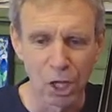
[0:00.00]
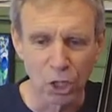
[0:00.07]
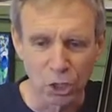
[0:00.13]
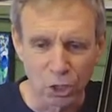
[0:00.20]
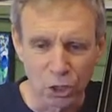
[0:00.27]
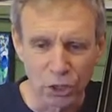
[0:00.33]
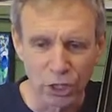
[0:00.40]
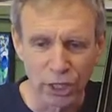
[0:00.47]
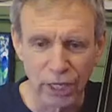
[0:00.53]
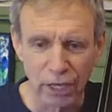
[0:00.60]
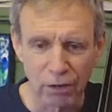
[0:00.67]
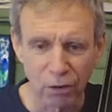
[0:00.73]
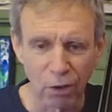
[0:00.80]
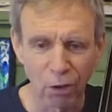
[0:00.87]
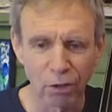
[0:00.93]
looking
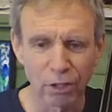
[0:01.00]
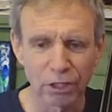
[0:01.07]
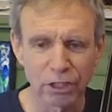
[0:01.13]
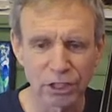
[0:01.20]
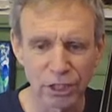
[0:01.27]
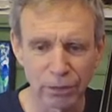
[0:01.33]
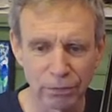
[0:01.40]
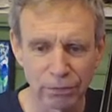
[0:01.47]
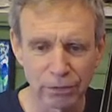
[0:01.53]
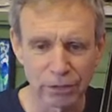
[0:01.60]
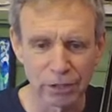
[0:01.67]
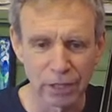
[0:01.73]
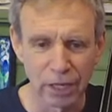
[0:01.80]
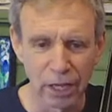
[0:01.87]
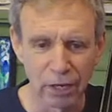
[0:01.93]
at all the
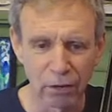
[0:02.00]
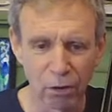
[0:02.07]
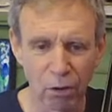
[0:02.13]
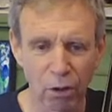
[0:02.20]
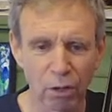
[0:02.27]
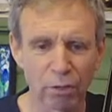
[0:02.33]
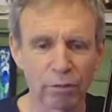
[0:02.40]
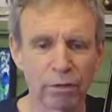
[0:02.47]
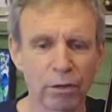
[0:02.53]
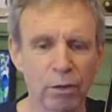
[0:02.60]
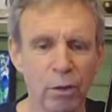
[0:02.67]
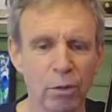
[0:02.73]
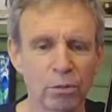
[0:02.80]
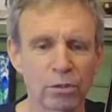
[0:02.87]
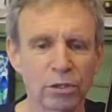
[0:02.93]
shifts and all of the
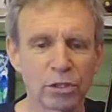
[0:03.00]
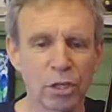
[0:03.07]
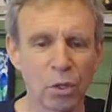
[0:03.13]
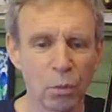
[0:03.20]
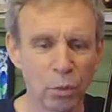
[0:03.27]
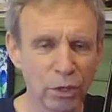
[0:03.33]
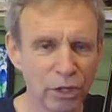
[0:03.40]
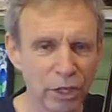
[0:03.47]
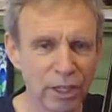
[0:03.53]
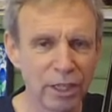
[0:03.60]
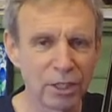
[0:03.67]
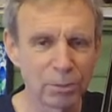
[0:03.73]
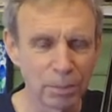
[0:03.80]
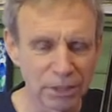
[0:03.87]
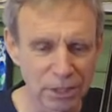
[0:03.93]
notes within
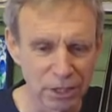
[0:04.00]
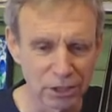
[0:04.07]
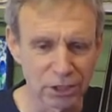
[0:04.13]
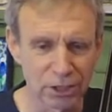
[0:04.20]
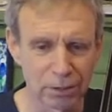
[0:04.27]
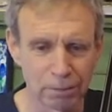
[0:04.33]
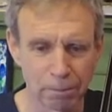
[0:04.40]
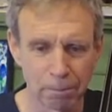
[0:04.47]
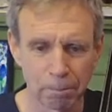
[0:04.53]
each position